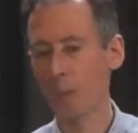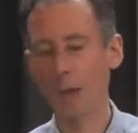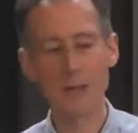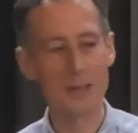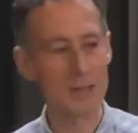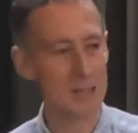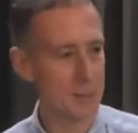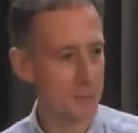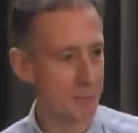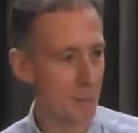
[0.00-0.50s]

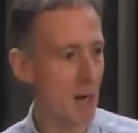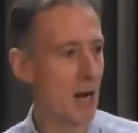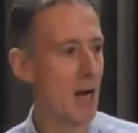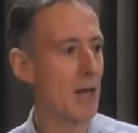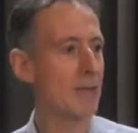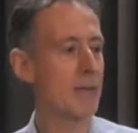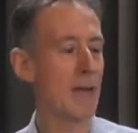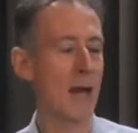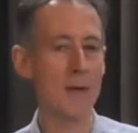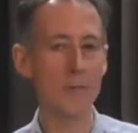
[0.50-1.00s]

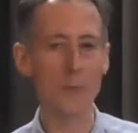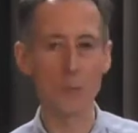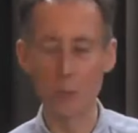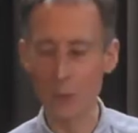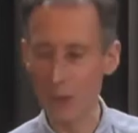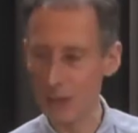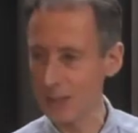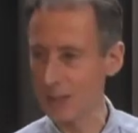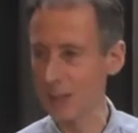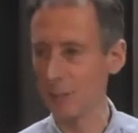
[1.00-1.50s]
Despite that
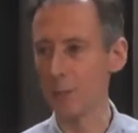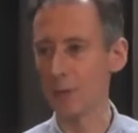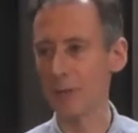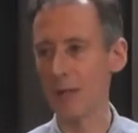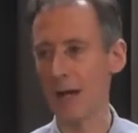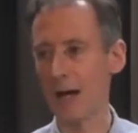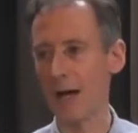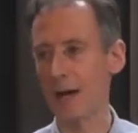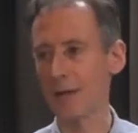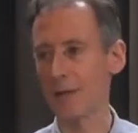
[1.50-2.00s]
reasonable
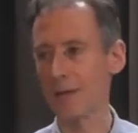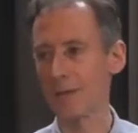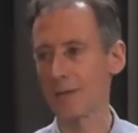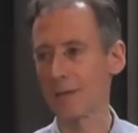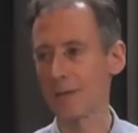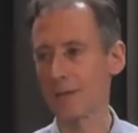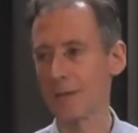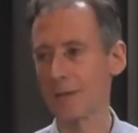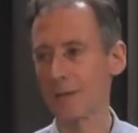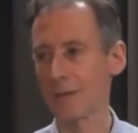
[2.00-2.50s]
doubt,
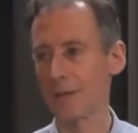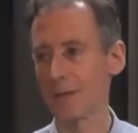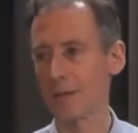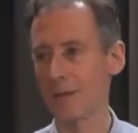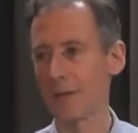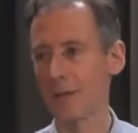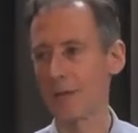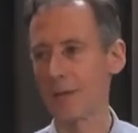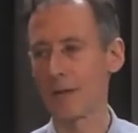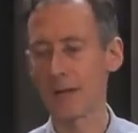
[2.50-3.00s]

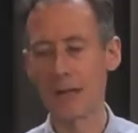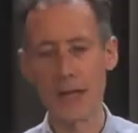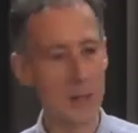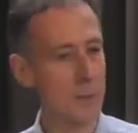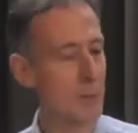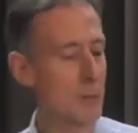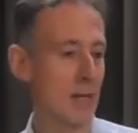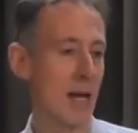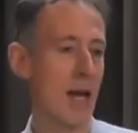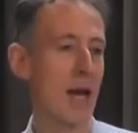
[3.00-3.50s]
he
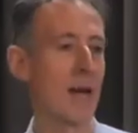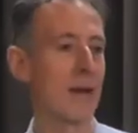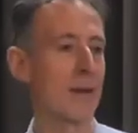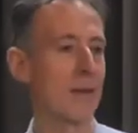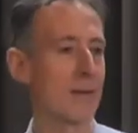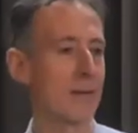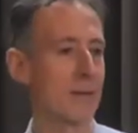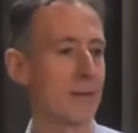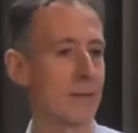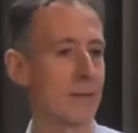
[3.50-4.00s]
was hanged.